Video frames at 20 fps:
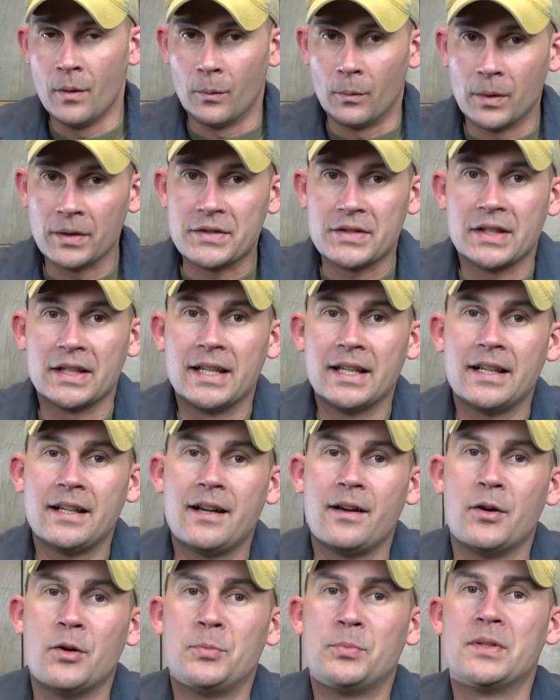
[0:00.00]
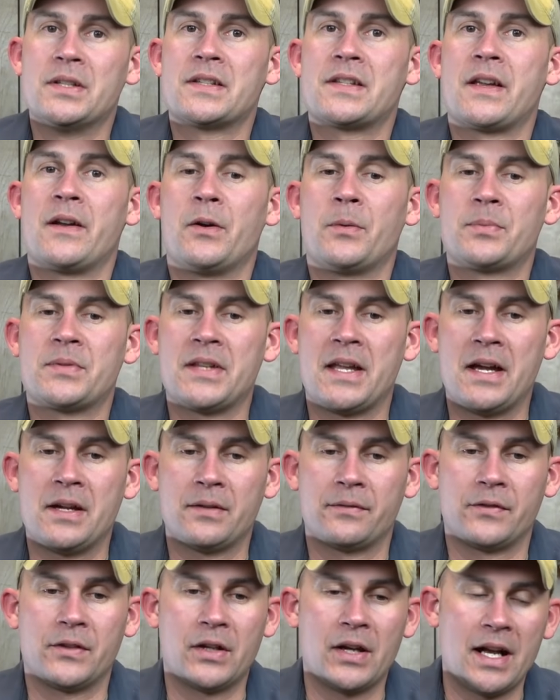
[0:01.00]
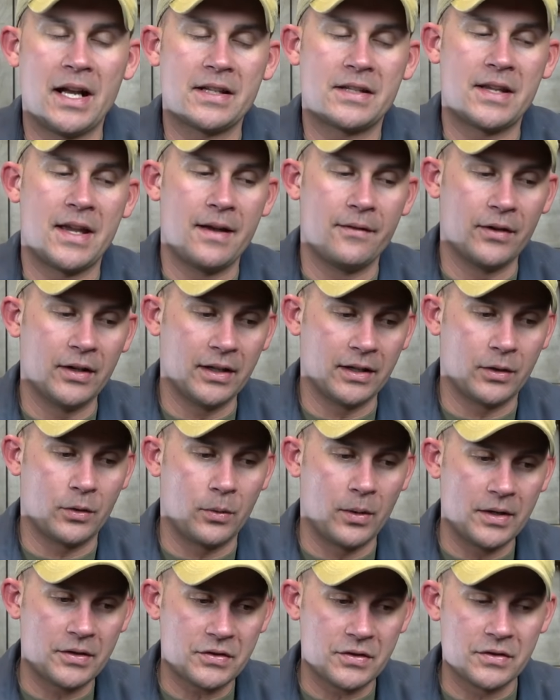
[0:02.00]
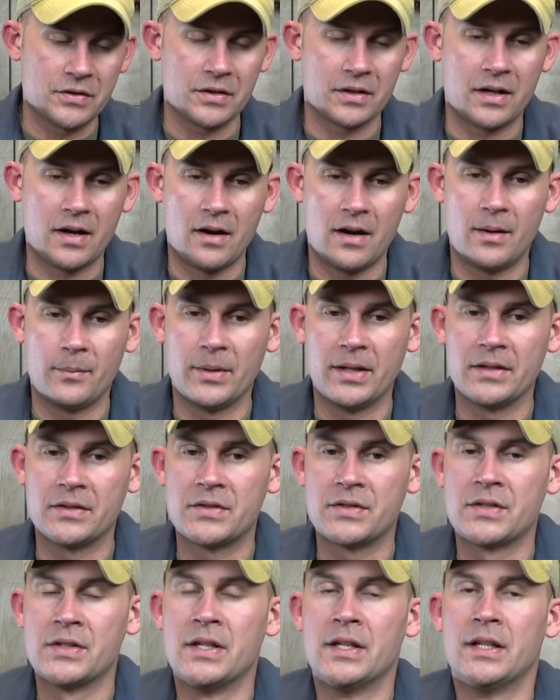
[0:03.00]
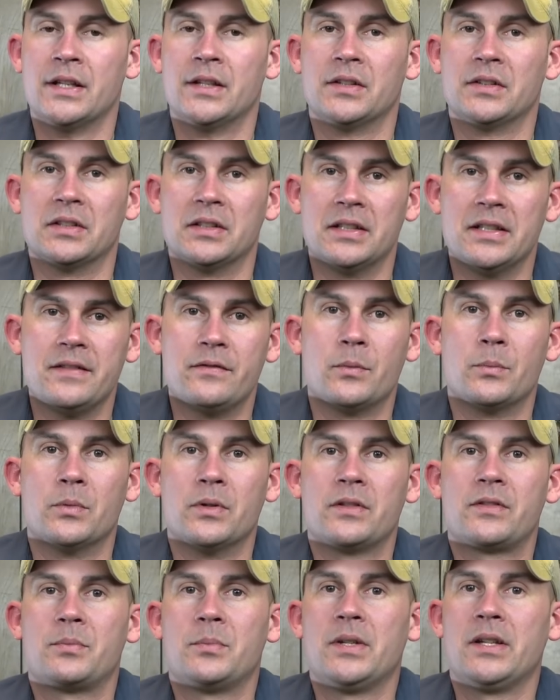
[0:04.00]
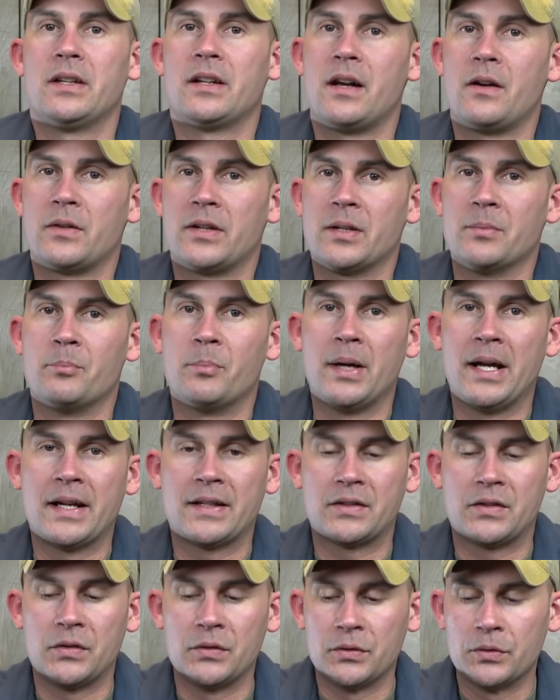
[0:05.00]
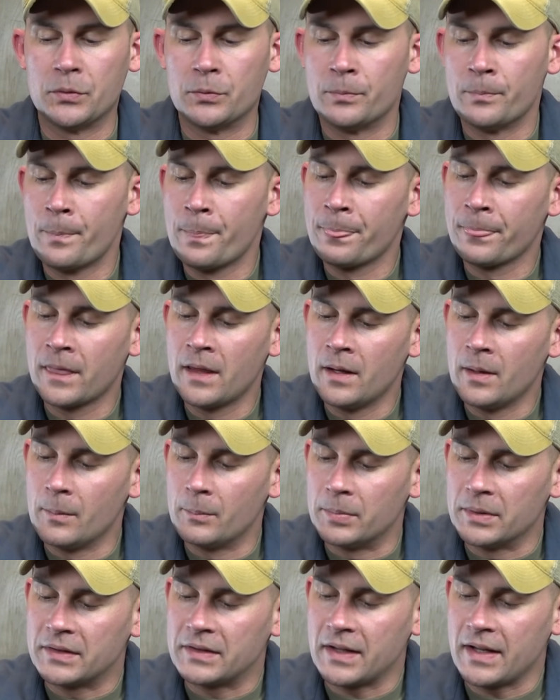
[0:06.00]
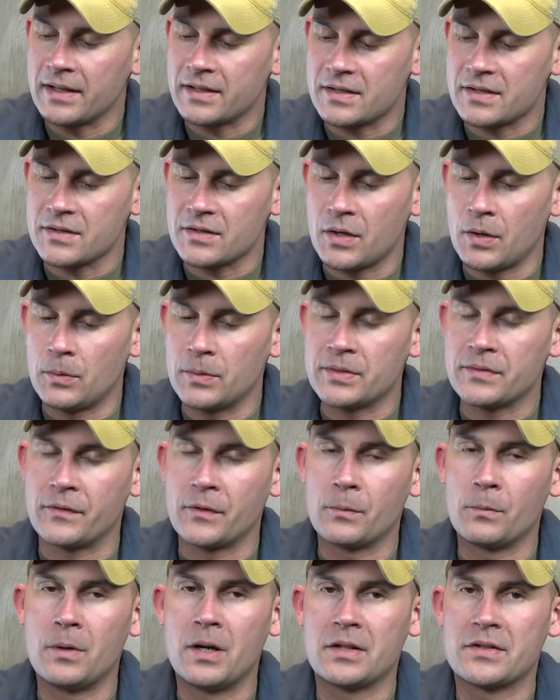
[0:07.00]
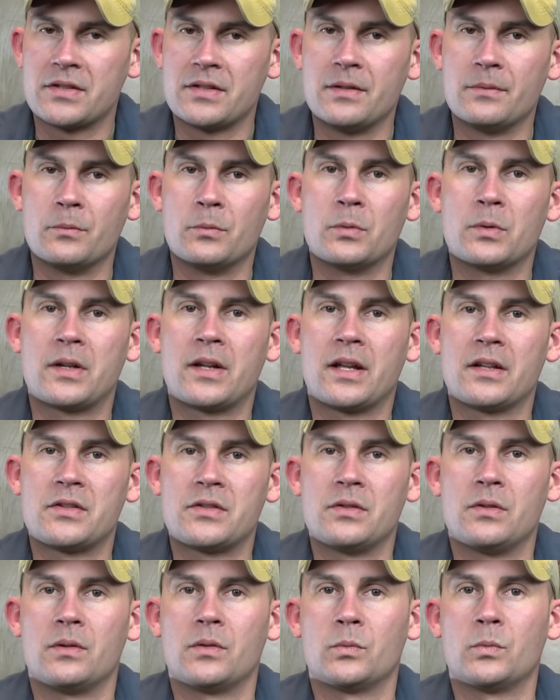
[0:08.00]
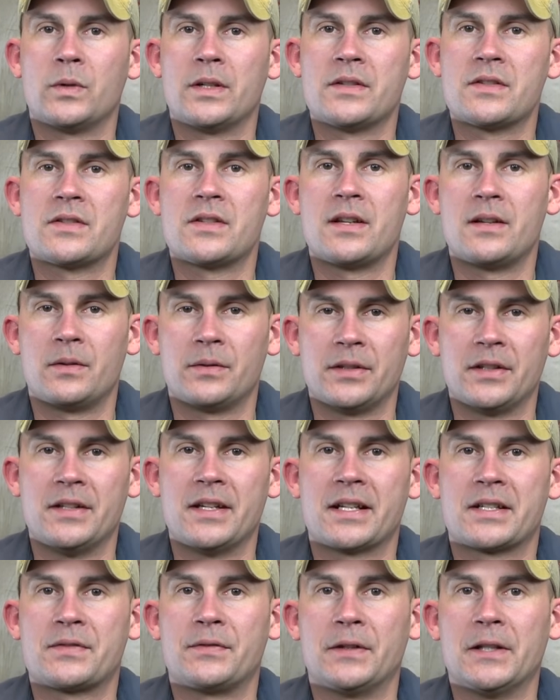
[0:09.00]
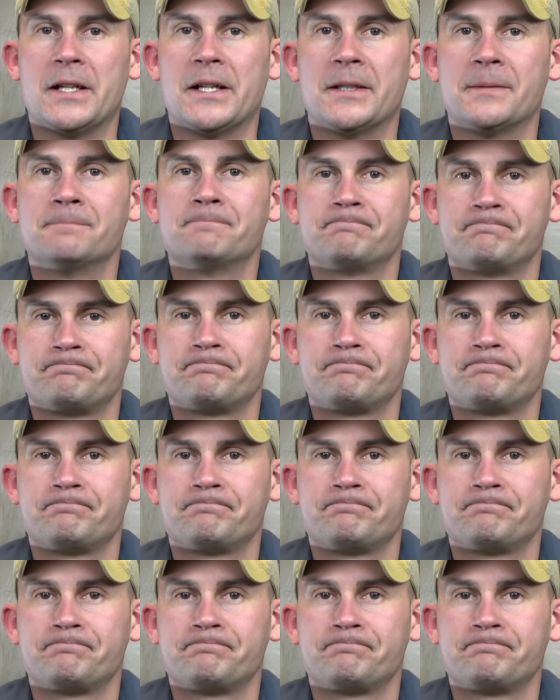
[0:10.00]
Once again, I hope this helps out. If you guys have any questions or comments, leave them with me and I'll get back to you. But thanks as always for watching, and we'll catch you on Wednesday on the next fly.